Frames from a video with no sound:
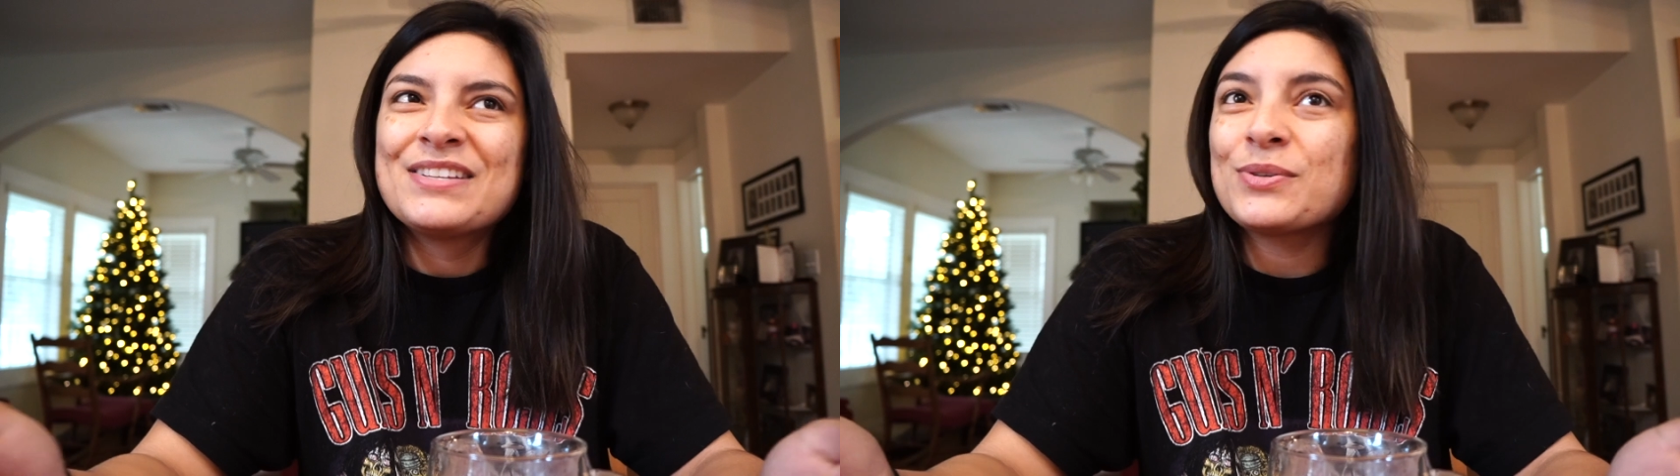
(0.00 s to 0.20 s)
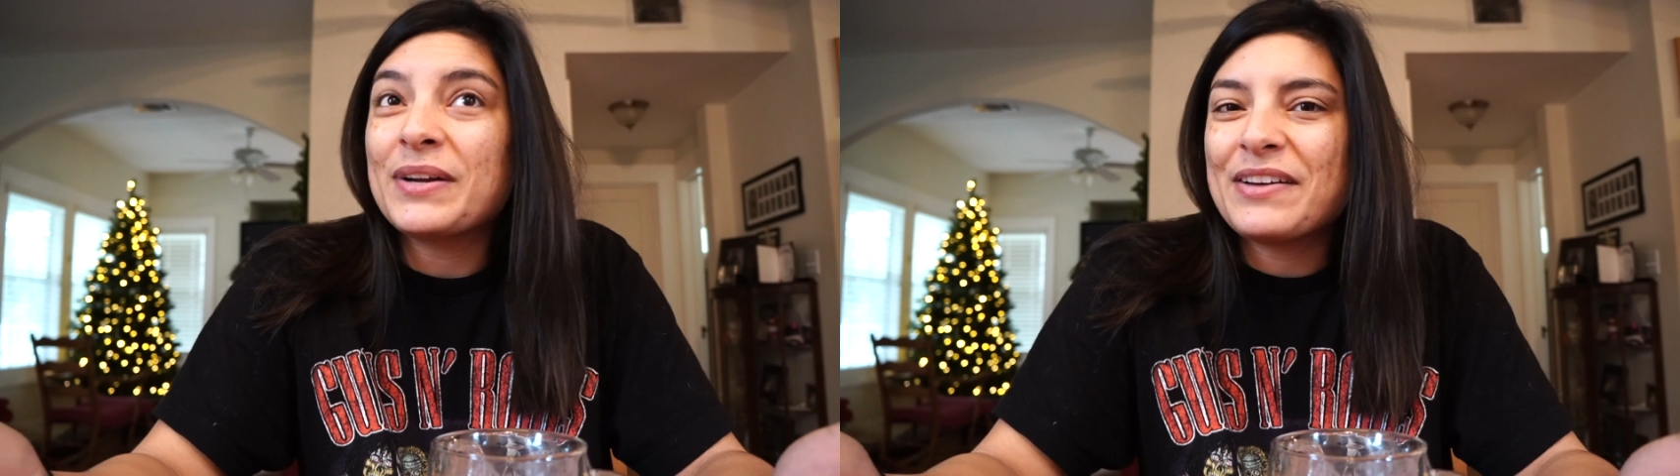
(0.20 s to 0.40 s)

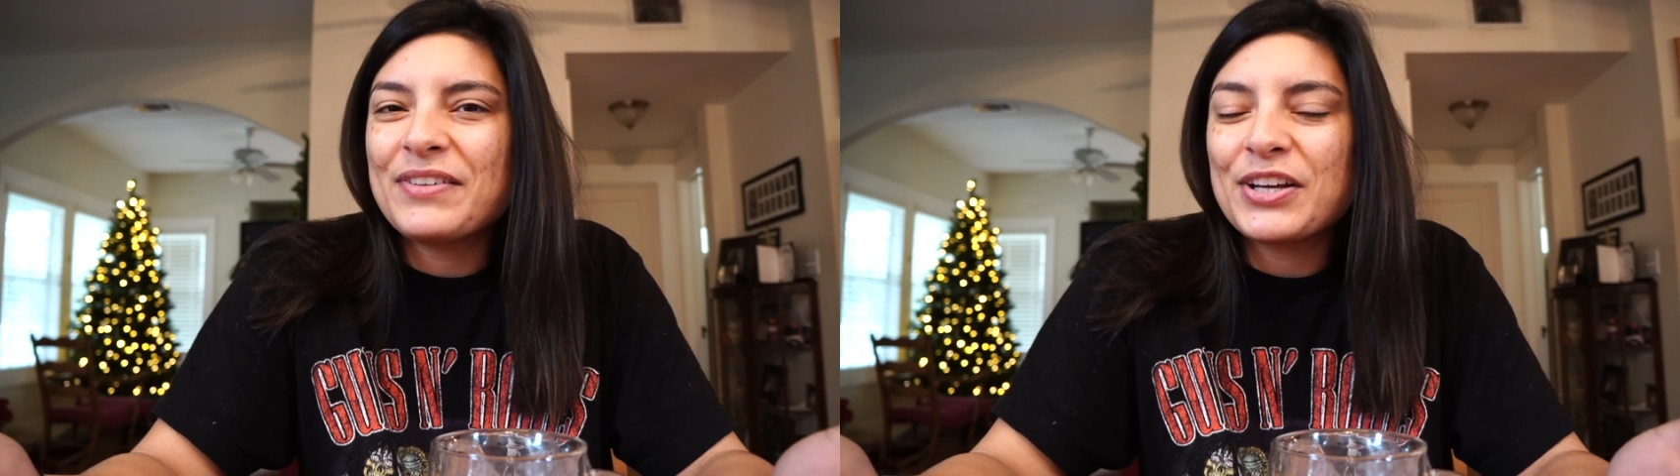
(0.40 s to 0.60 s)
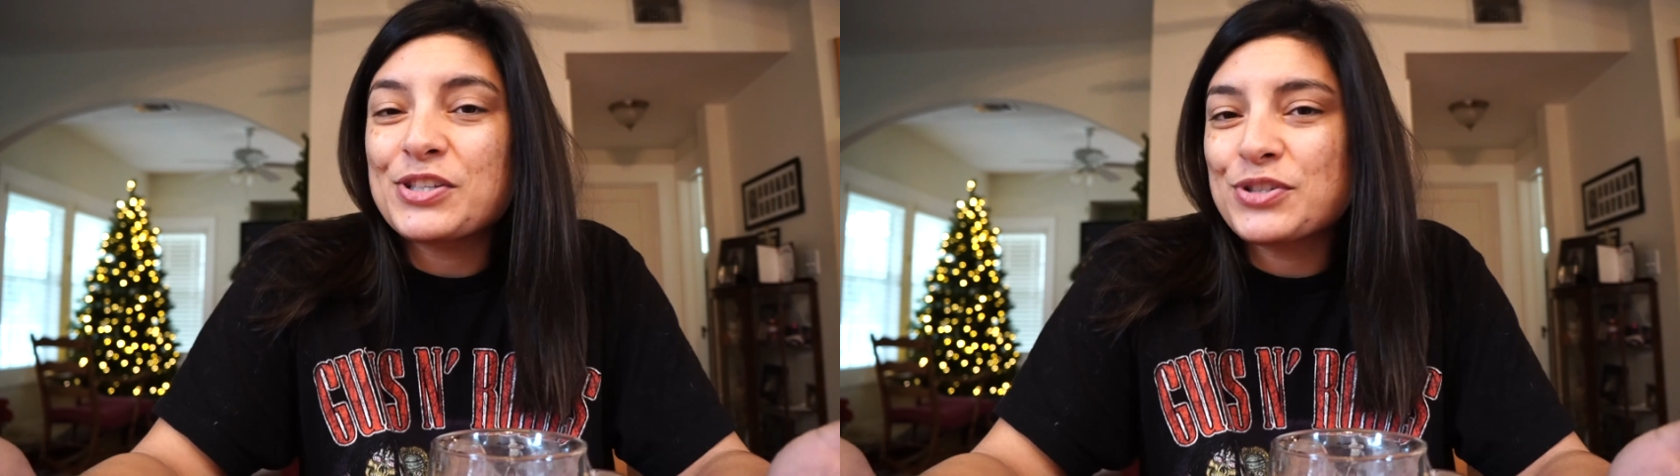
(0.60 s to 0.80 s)
so I
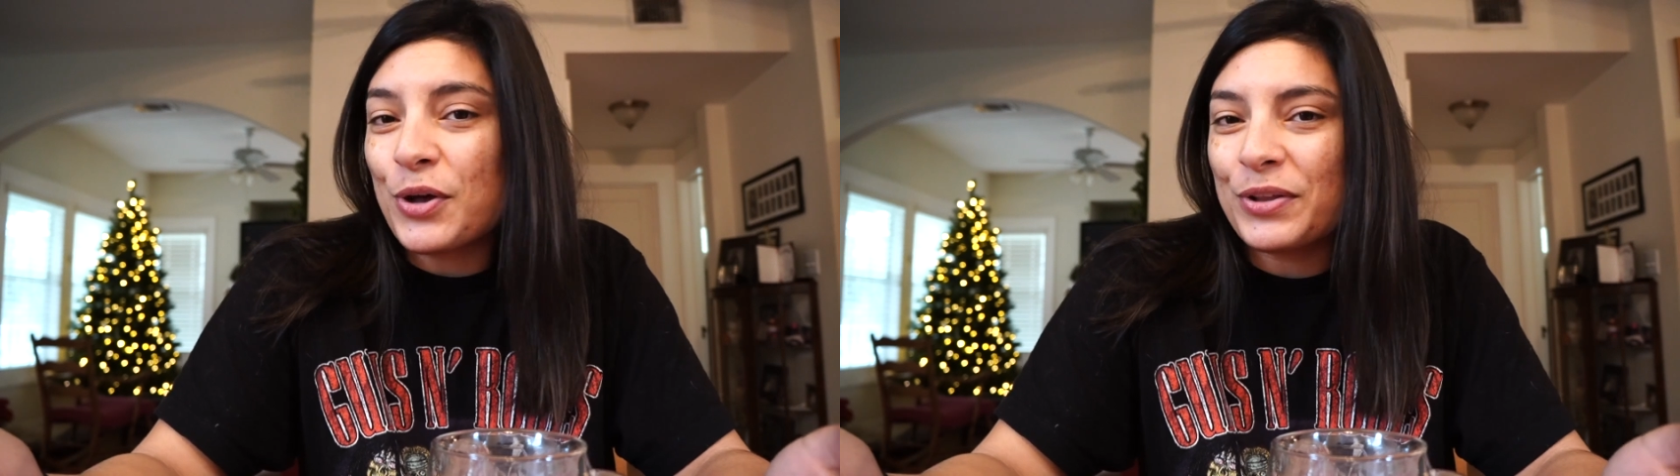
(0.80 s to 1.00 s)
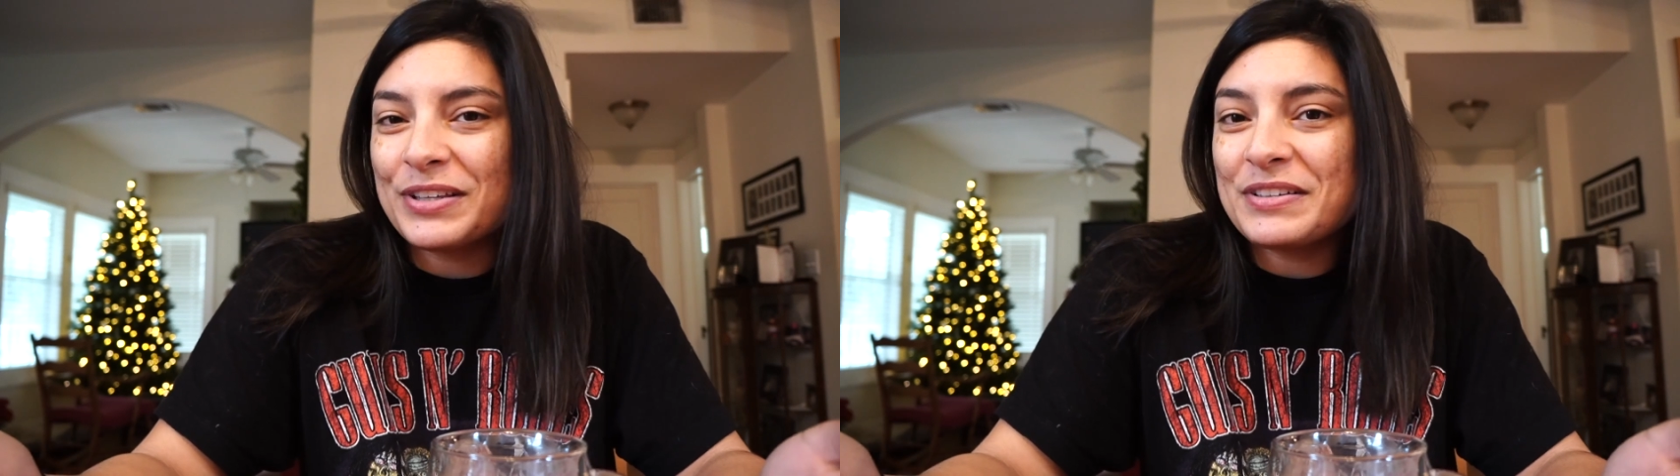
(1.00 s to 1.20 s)
have like a
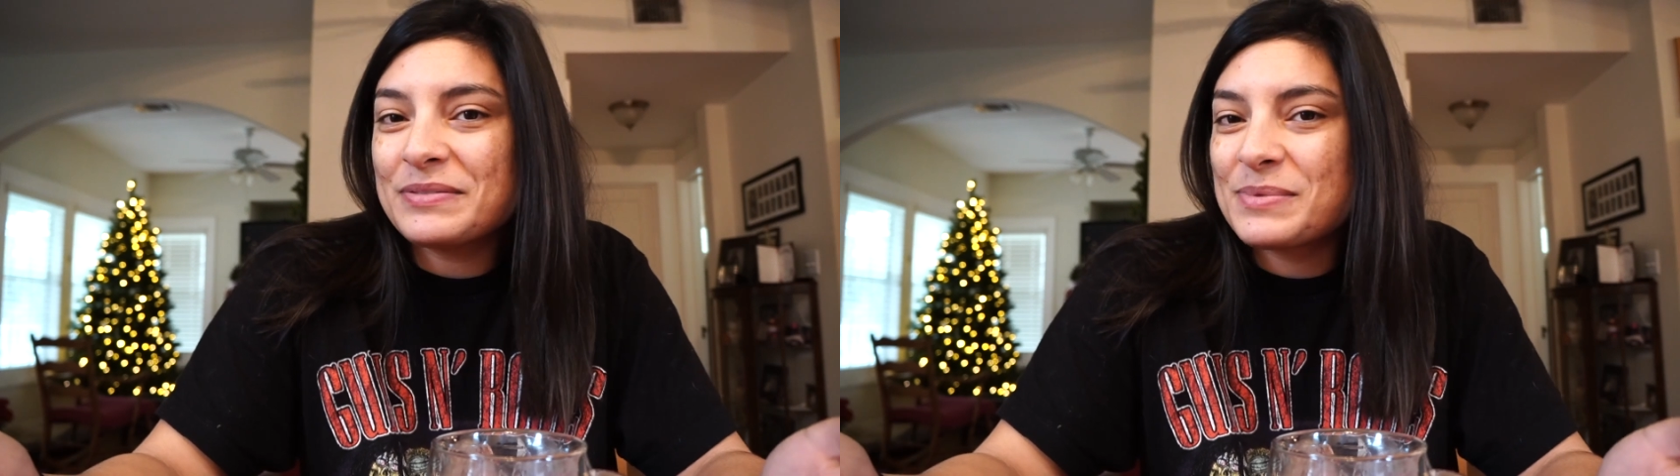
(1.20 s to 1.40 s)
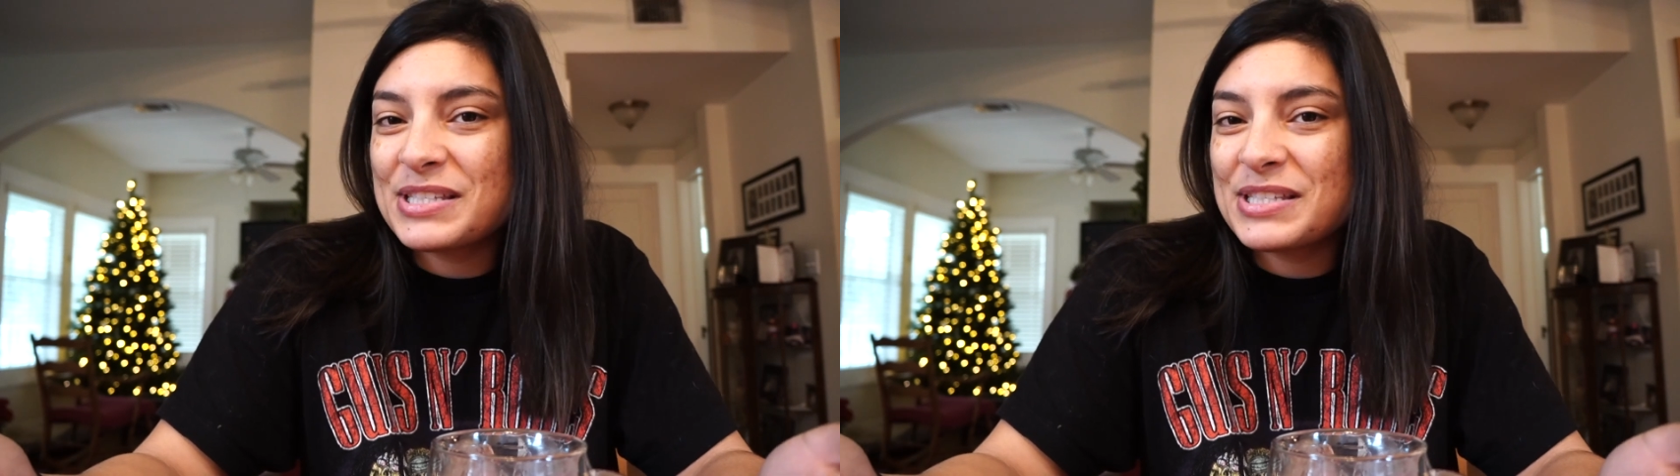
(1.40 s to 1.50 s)
solid